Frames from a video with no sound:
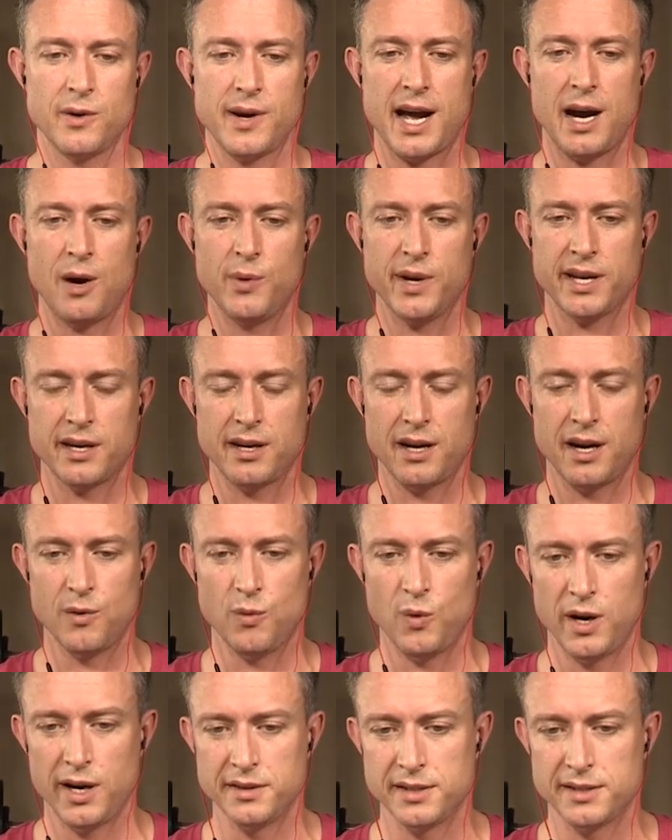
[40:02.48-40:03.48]
out how we can
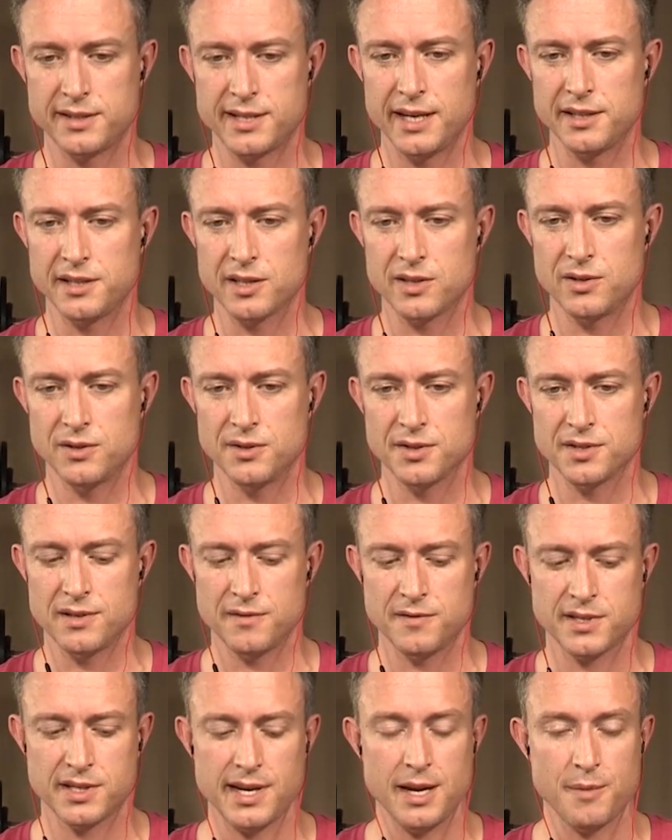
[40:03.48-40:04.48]
unwind the tentacles
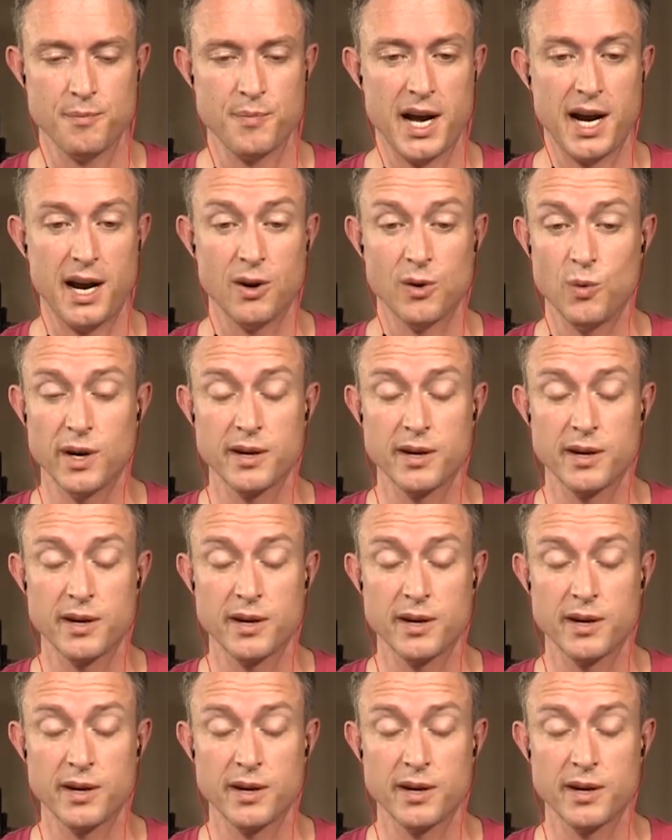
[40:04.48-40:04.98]
of state power.